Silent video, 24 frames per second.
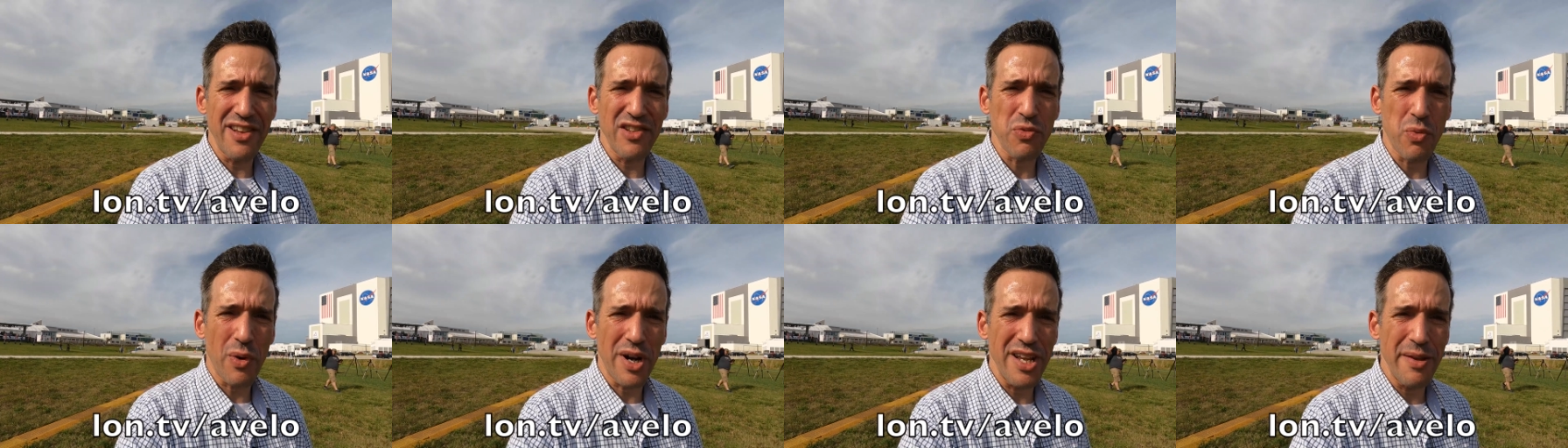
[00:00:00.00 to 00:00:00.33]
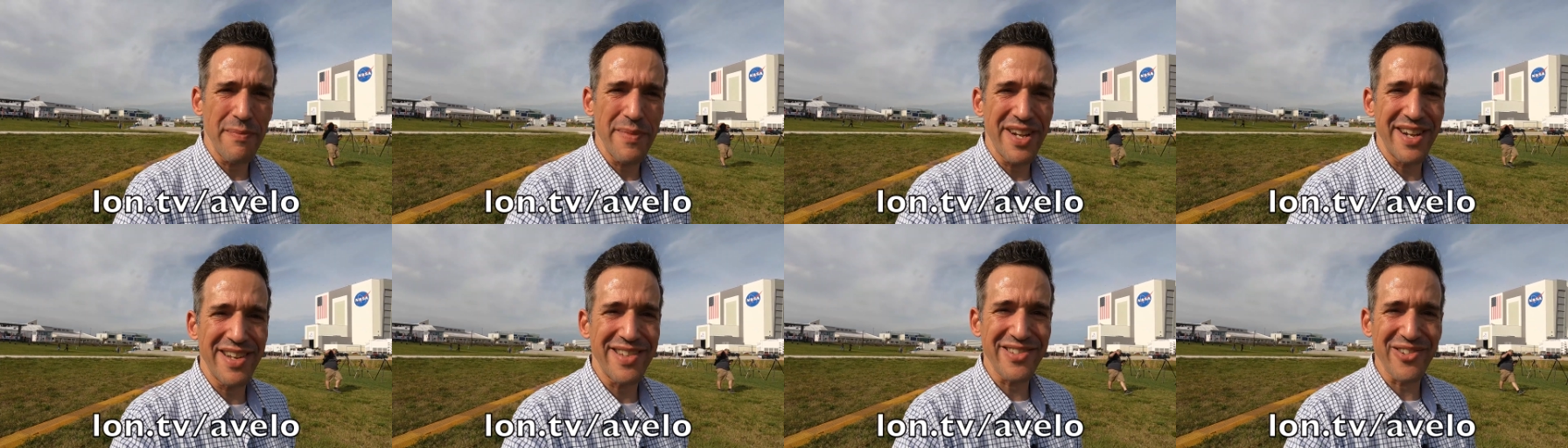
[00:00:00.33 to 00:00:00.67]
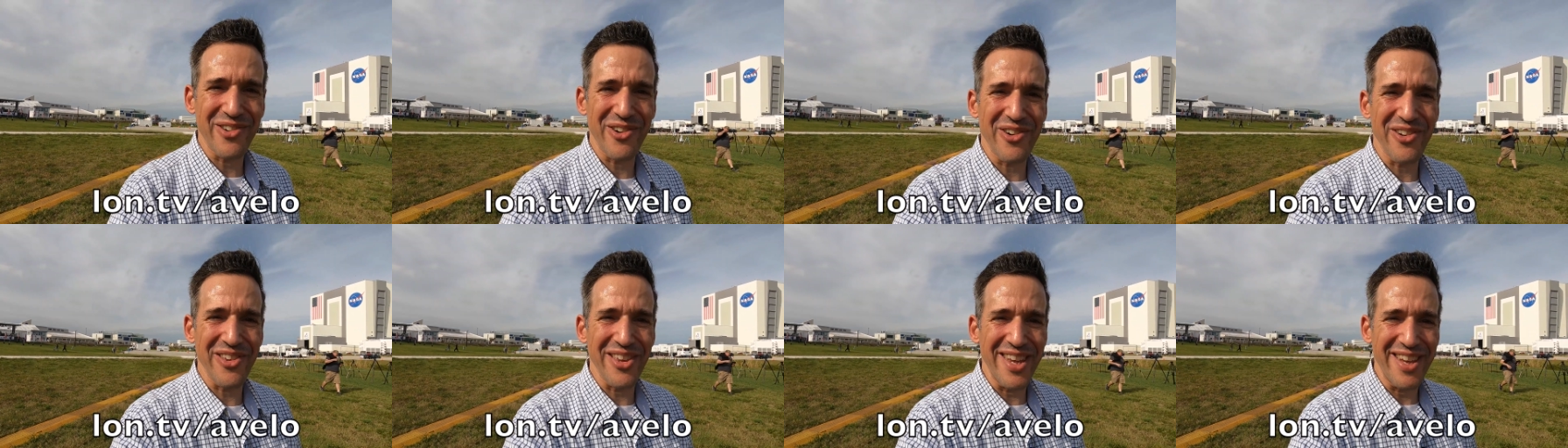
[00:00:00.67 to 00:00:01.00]
in 20 minutes
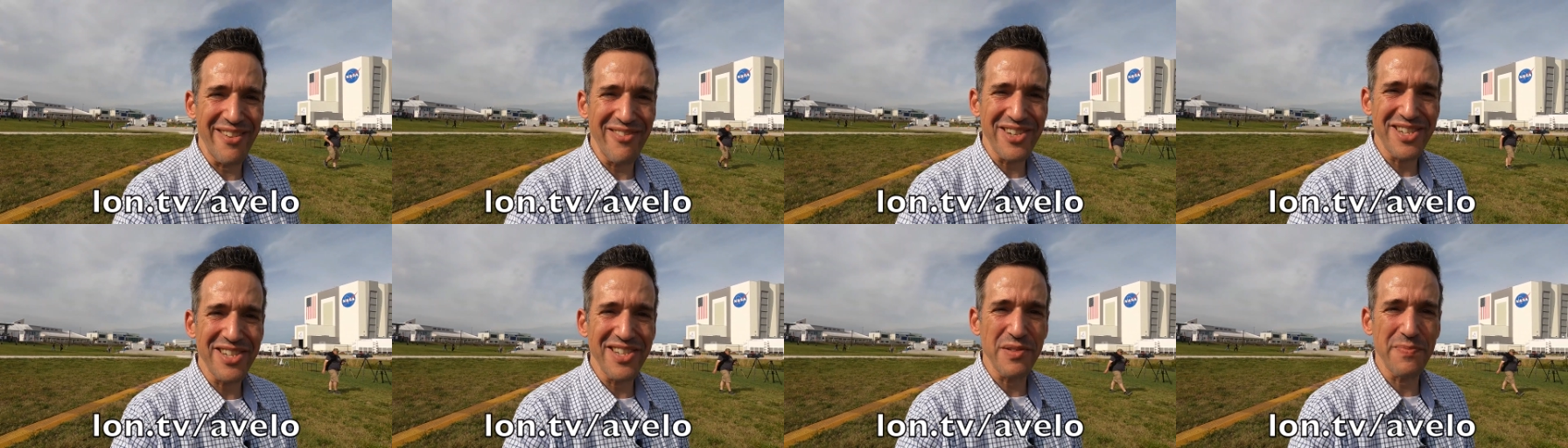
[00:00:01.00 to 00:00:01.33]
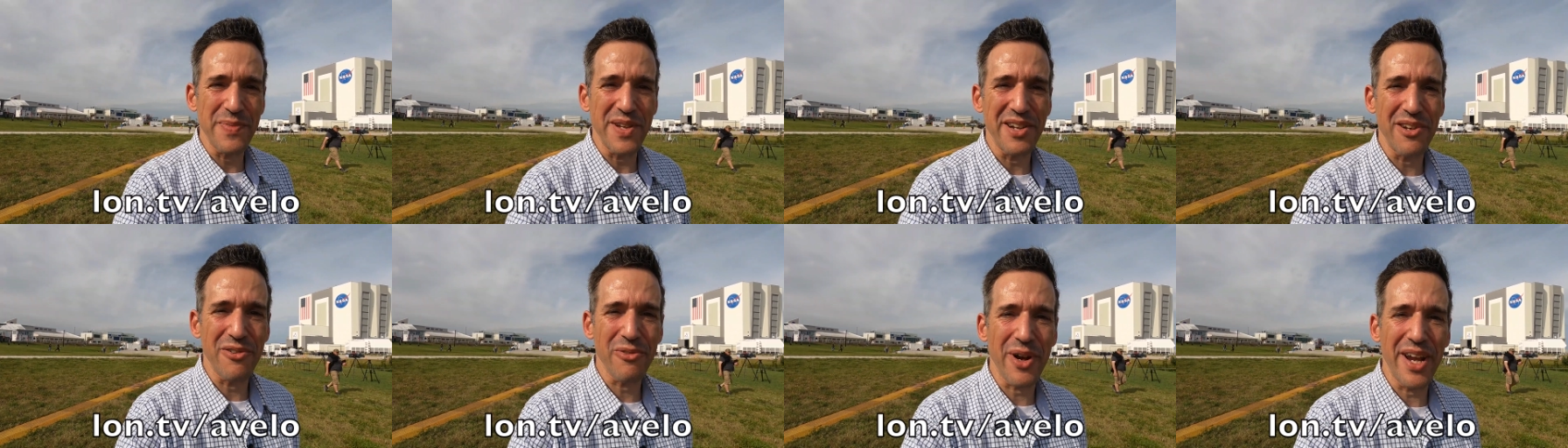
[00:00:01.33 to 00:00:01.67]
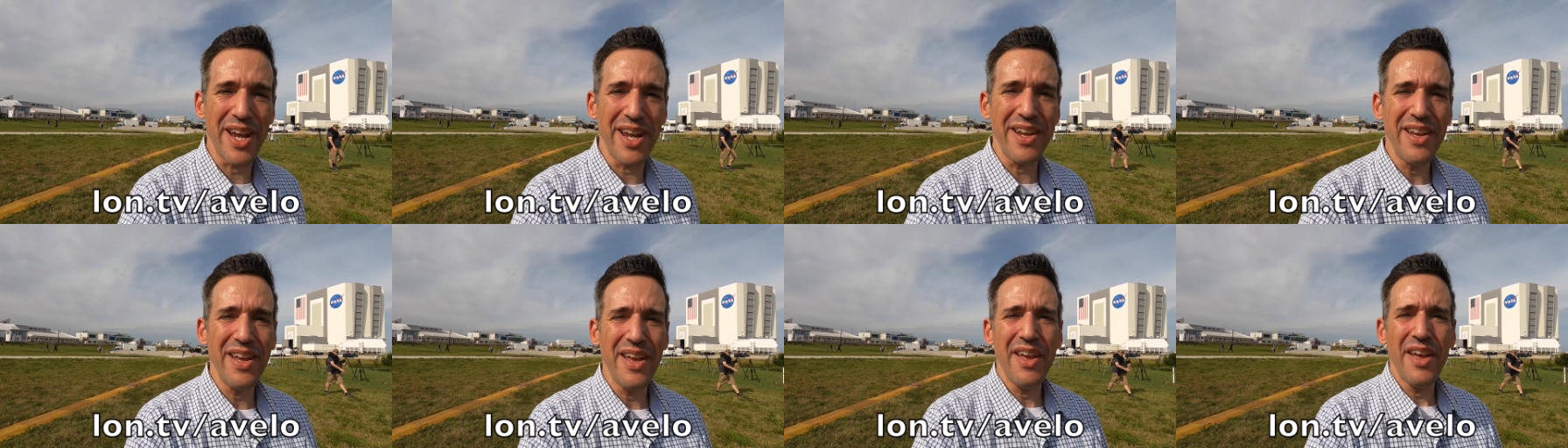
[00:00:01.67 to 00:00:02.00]
early, which has been
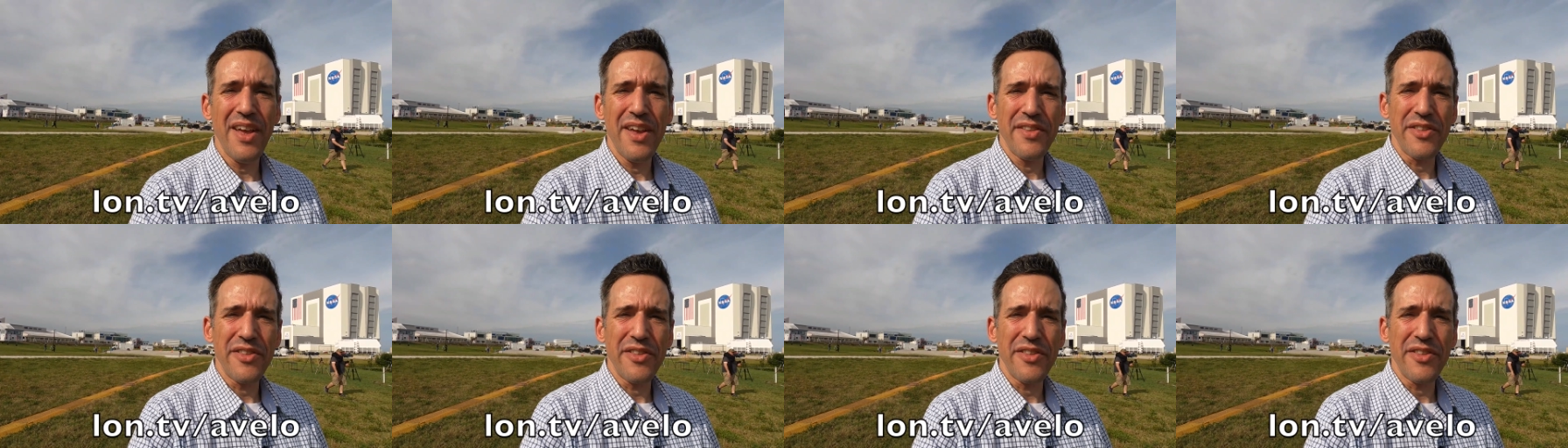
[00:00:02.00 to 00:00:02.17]
great.